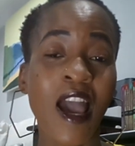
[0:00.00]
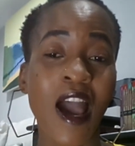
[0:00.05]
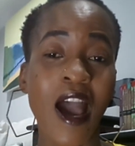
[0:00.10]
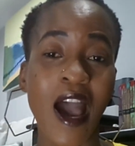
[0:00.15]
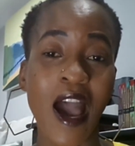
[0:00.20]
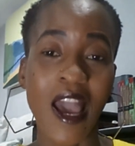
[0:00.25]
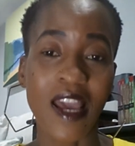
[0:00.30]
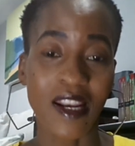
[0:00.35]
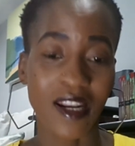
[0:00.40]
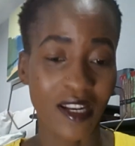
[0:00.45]

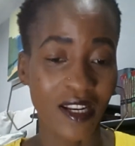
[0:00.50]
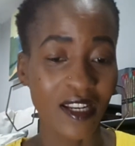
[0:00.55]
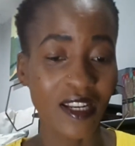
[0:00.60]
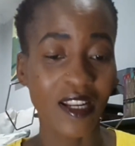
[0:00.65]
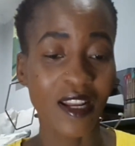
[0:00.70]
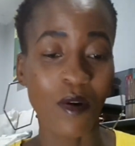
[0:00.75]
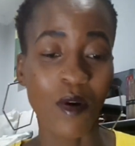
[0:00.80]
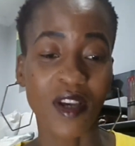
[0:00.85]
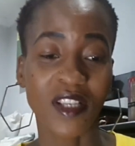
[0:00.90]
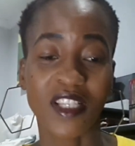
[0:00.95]
I really
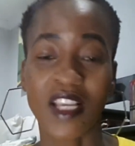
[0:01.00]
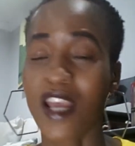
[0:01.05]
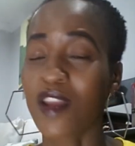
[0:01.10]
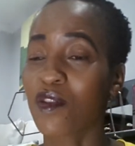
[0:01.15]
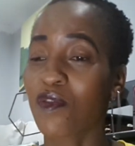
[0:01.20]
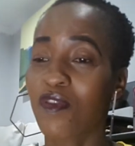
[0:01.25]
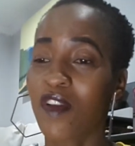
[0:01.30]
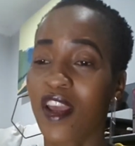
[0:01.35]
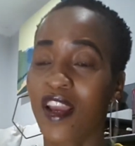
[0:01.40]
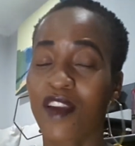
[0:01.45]
was kind
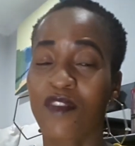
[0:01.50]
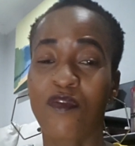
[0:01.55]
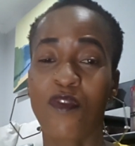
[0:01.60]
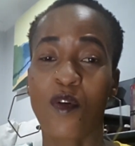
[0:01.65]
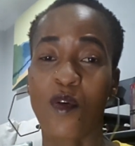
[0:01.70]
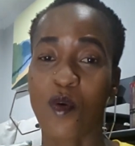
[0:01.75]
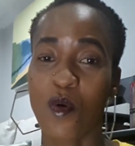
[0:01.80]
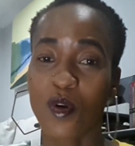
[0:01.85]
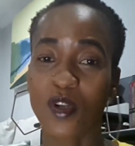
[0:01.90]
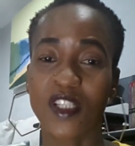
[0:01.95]
of like
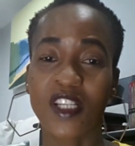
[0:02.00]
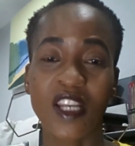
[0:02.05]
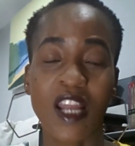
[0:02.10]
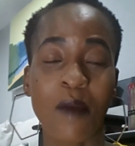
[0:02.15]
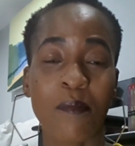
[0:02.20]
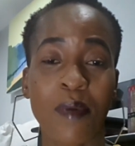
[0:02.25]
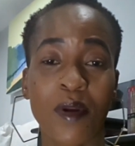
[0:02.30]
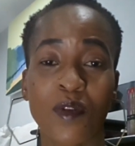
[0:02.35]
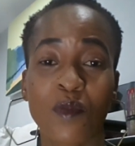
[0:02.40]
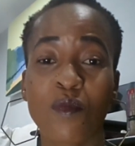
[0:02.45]
forgotten
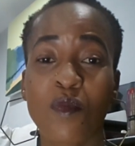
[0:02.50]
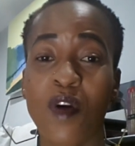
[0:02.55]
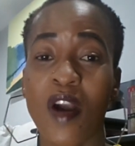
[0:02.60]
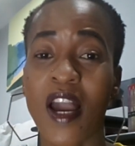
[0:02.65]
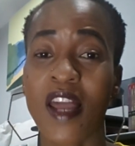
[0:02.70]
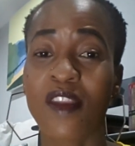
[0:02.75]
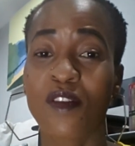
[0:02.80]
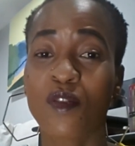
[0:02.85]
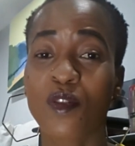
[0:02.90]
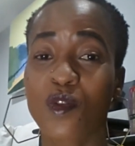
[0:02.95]
about
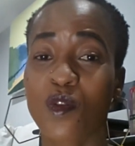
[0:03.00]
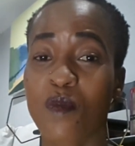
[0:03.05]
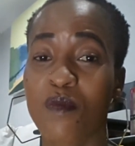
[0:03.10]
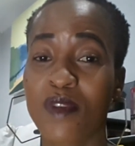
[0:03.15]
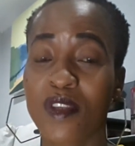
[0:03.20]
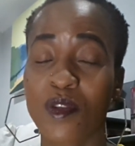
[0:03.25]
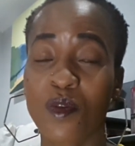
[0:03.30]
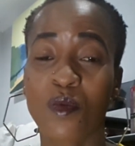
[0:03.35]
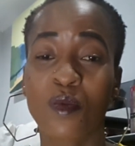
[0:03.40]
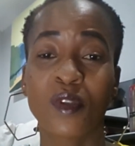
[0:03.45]
Mohale and
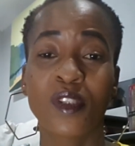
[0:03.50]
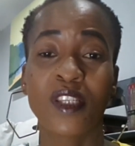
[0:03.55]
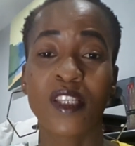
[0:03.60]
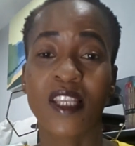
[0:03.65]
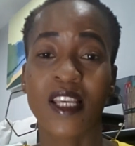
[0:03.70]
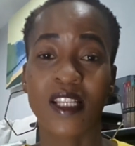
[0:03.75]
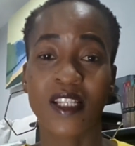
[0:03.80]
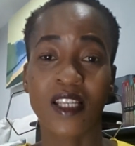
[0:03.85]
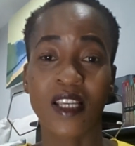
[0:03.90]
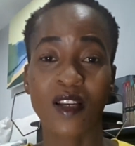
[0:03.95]
Somizi, who did
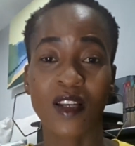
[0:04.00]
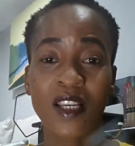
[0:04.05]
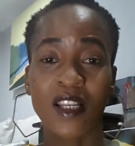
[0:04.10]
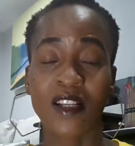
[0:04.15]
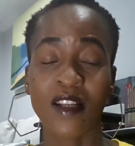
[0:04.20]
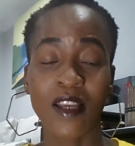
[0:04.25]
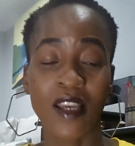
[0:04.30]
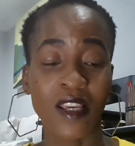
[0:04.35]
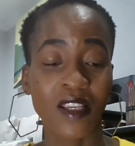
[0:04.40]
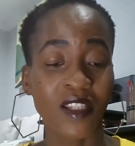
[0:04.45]
they take
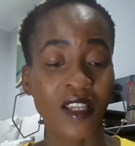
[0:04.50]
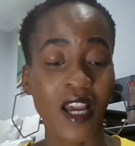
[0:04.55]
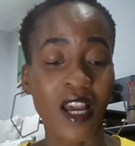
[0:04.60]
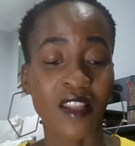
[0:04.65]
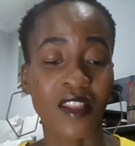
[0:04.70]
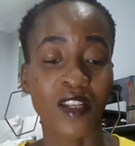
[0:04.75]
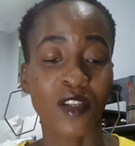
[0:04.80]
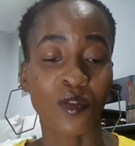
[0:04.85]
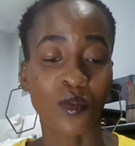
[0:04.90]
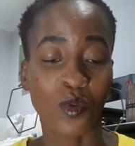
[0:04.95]
each
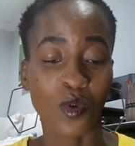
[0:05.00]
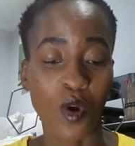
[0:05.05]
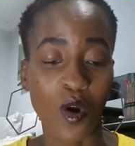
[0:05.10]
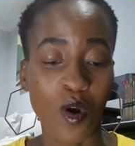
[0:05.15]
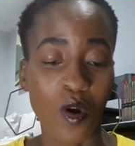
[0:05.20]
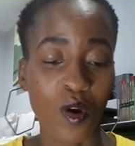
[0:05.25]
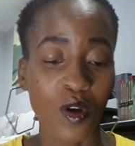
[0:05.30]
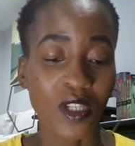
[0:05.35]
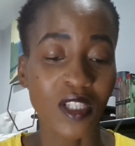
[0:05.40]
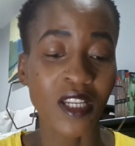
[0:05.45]
other to
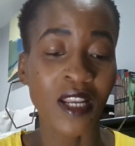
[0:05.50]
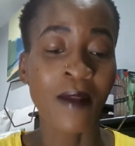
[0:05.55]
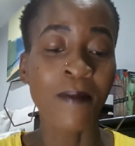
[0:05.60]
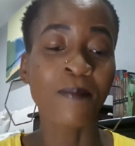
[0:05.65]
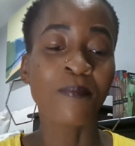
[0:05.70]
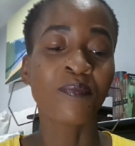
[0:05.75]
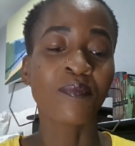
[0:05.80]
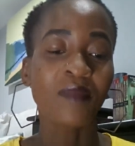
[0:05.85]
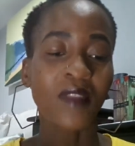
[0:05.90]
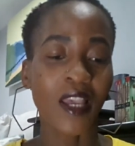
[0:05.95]
court,
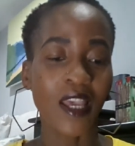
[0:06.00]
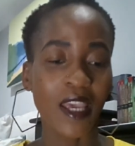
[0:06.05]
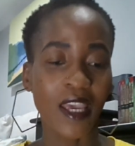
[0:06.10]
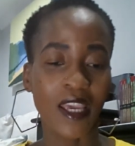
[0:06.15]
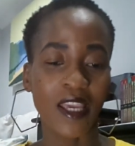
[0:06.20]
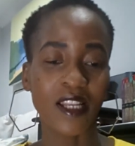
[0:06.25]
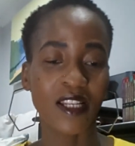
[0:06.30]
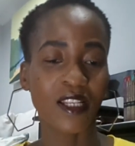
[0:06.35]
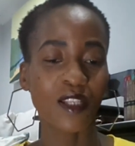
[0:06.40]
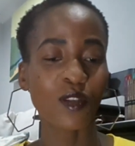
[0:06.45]

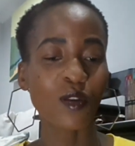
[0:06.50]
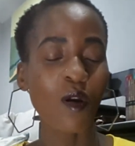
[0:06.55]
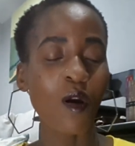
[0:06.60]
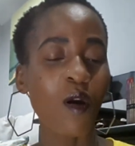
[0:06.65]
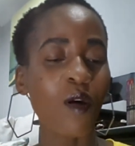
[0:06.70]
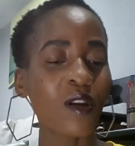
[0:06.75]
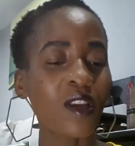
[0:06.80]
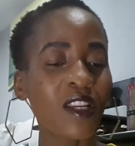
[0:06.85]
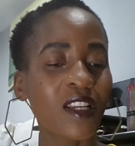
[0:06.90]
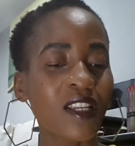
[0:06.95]
and
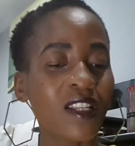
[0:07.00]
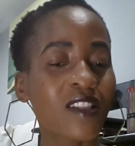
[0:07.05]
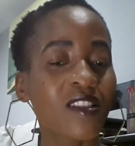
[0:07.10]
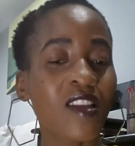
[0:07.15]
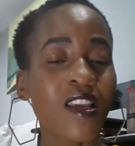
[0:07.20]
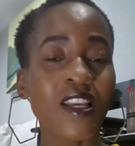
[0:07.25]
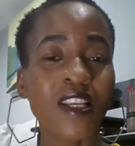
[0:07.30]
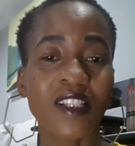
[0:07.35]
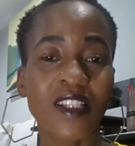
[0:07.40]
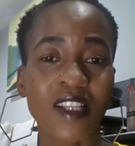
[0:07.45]
so it
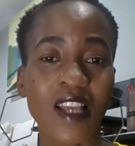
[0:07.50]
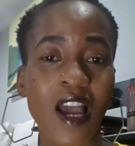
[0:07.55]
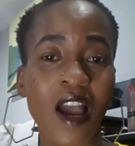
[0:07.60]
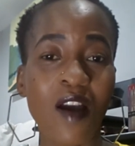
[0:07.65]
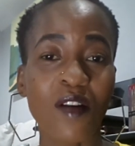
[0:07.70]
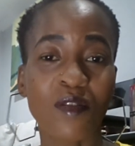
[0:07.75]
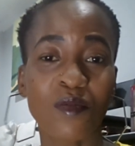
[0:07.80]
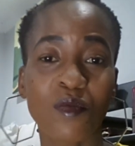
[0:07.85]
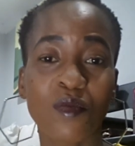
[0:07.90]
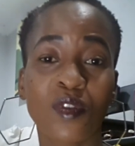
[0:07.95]
is
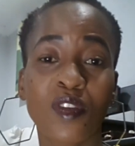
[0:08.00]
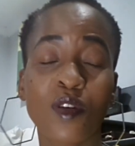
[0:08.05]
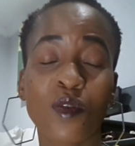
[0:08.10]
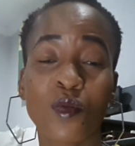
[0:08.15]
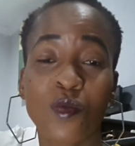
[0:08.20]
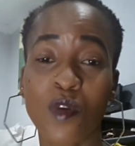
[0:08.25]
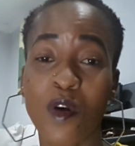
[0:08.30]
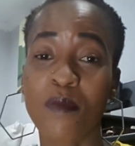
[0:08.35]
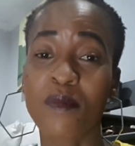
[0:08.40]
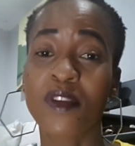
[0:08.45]
out with
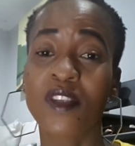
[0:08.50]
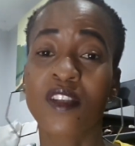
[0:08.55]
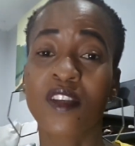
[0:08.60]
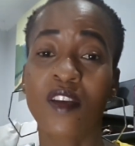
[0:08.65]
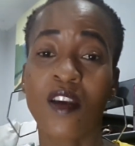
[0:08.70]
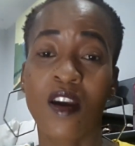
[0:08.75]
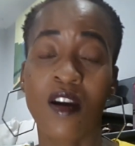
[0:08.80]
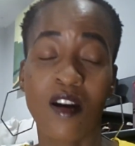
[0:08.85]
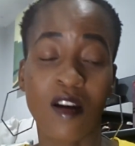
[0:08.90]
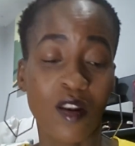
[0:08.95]
Somizi
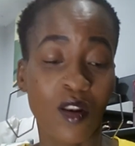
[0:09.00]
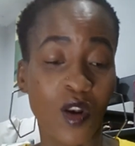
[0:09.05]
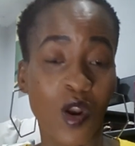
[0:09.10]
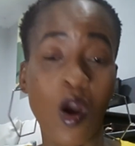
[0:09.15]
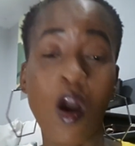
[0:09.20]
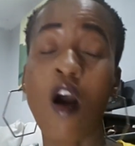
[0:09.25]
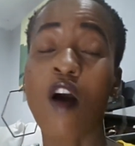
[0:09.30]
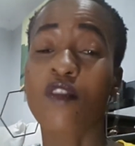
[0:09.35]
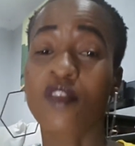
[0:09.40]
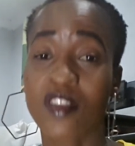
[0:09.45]

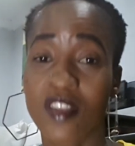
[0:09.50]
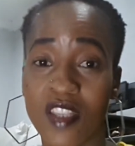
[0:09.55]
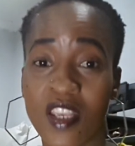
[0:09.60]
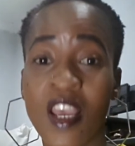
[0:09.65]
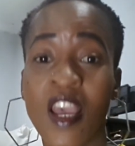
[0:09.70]
lost